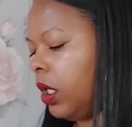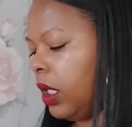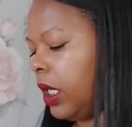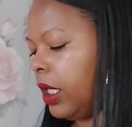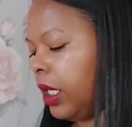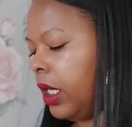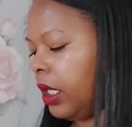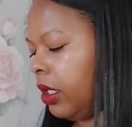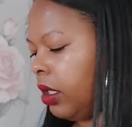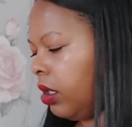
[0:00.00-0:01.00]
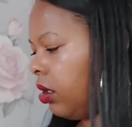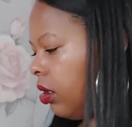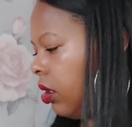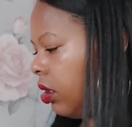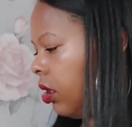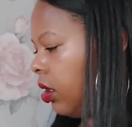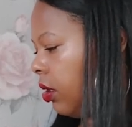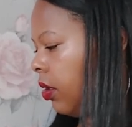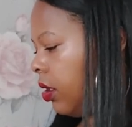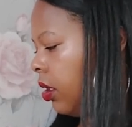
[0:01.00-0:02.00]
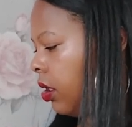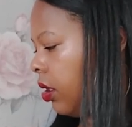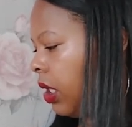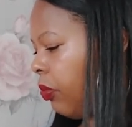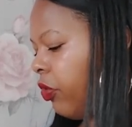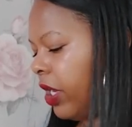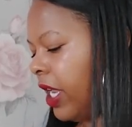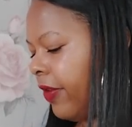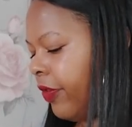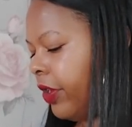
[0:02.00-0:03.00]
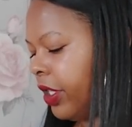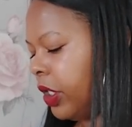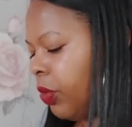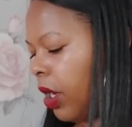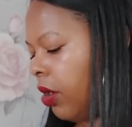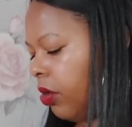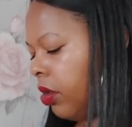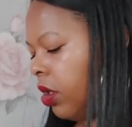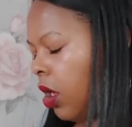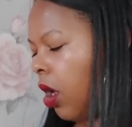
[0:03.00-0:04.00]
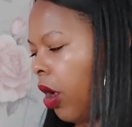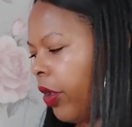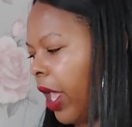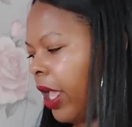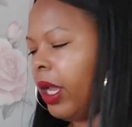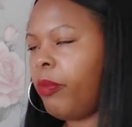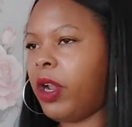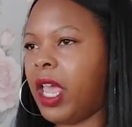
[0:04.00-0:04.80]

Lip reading: I like it. Number 11 as well. Okay, number